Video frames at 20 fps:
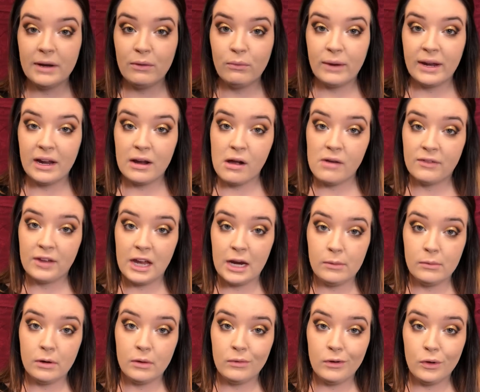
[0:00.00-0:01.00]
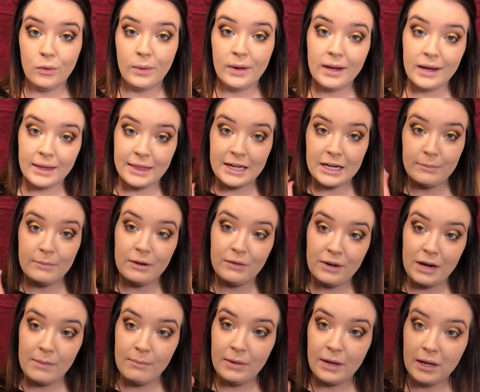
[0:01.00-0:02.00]
My wing off camera real quick and then I'll be
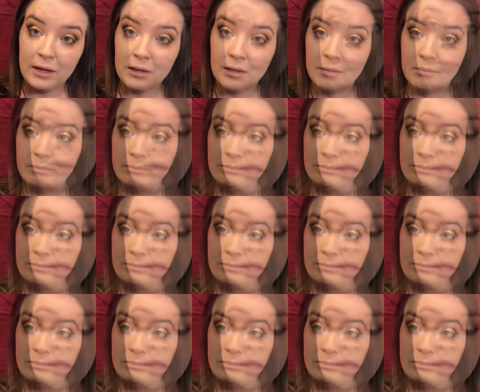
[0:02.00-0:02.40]
right back.